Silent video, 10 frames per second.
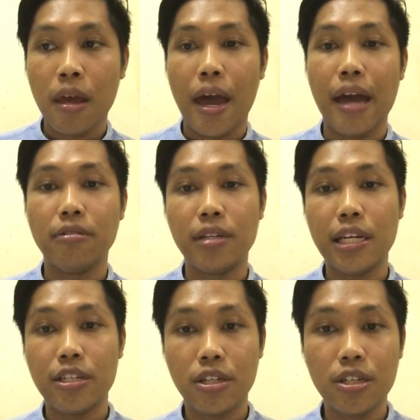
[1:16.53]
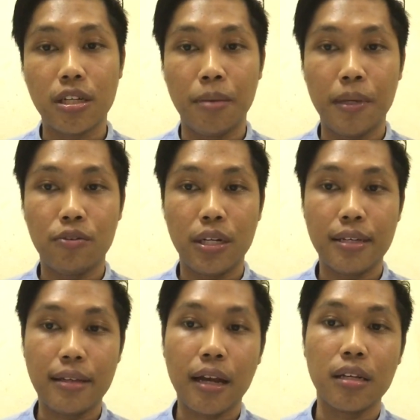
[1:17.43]
and relationship between the
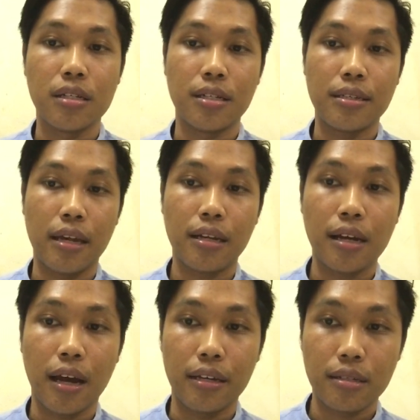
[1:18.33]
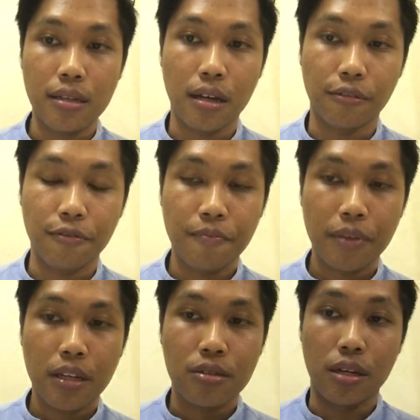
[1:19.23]
psychologist and the client itself.
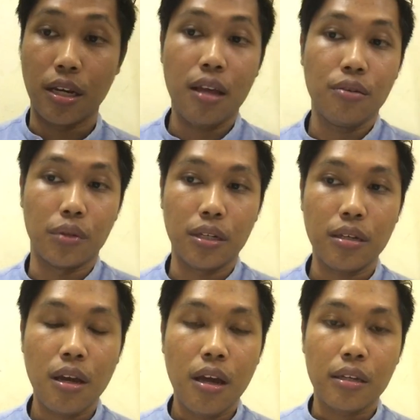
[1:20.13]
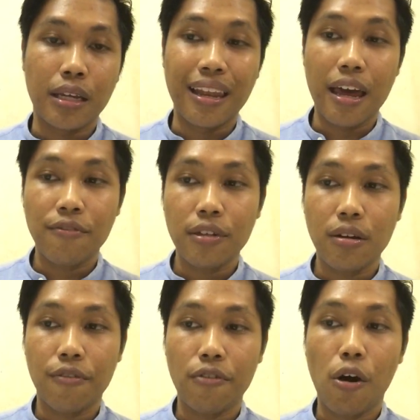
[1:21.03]
So in other words, the
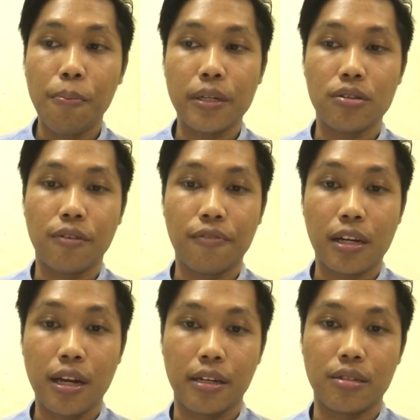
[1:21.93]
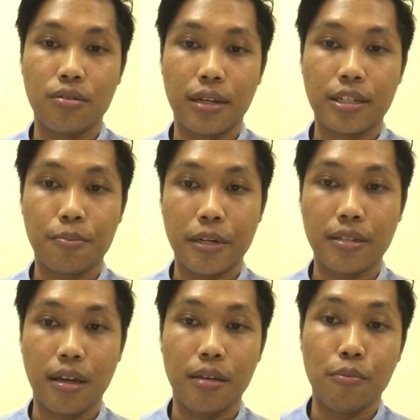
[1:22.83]
level of openness of clients to
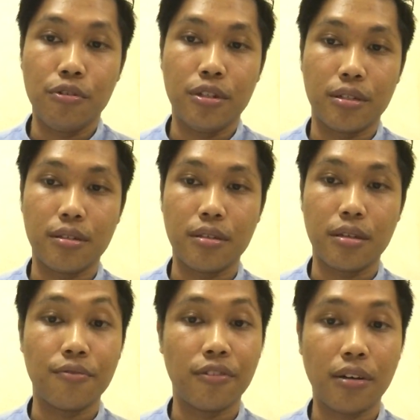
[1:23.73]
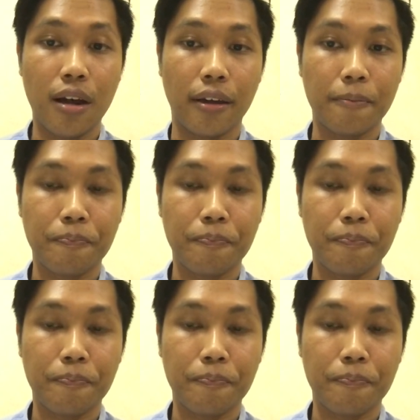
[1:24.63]
express their emotions is varied.